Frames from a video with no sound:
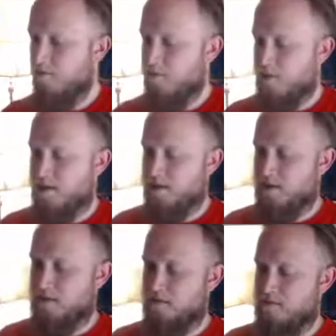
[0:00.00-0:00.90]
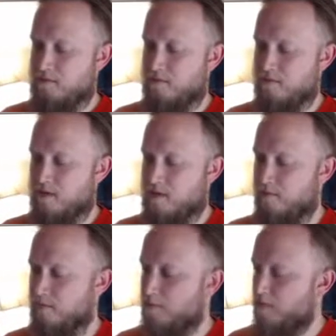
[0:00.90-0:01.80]
1, 2, 3,
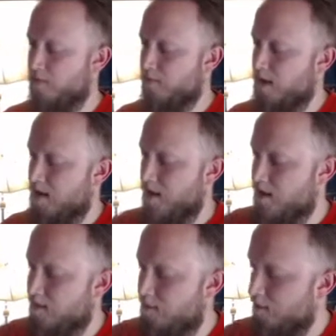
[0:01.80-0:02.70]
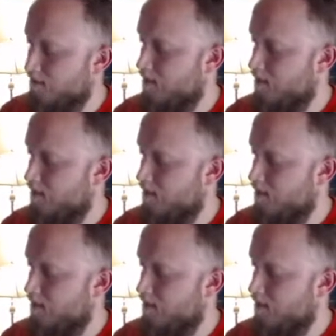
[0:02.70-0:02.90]
4, 5.